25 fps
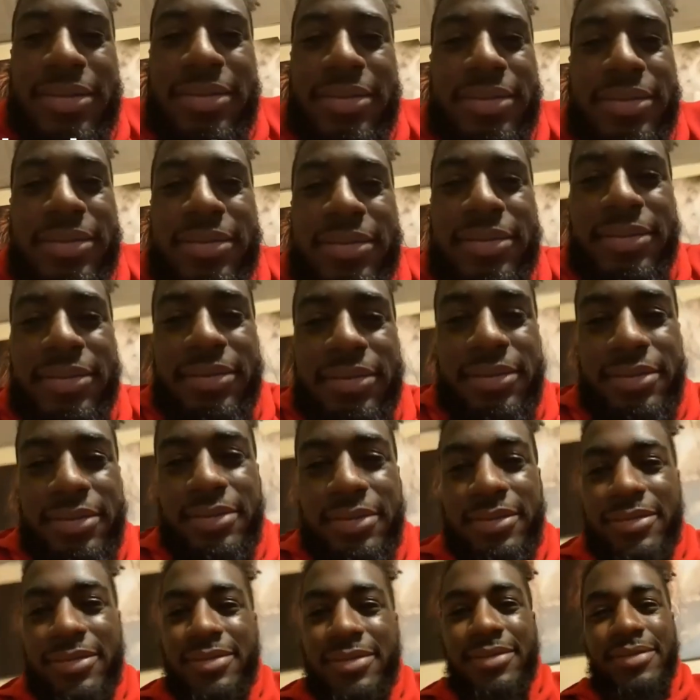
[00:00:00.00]
first and
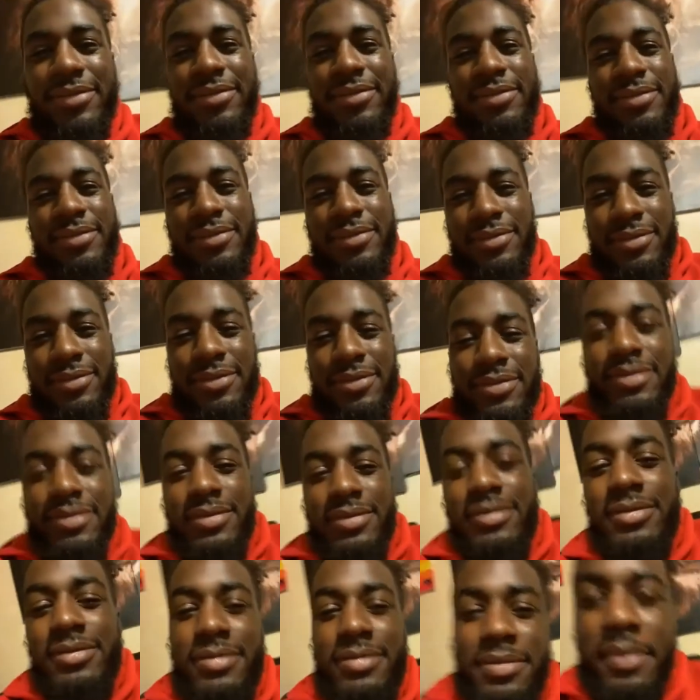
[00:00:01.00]
foremost. But the
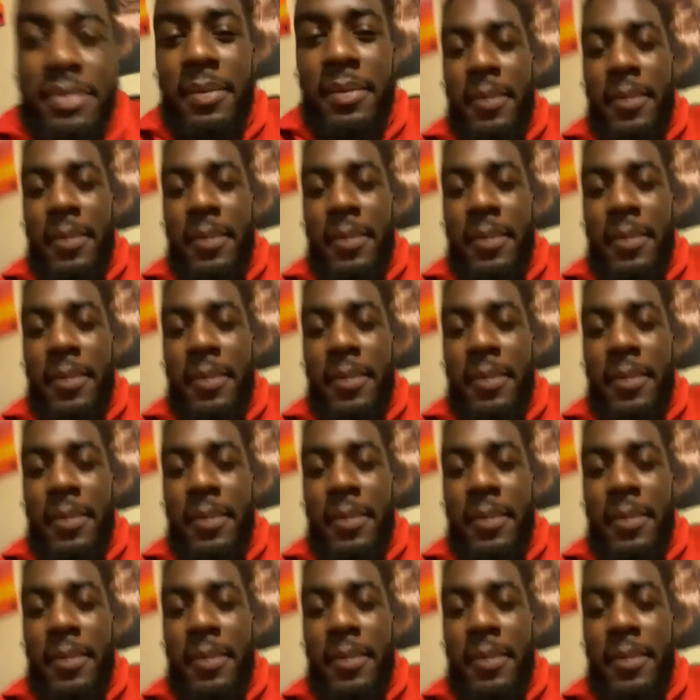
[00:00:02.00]
fact you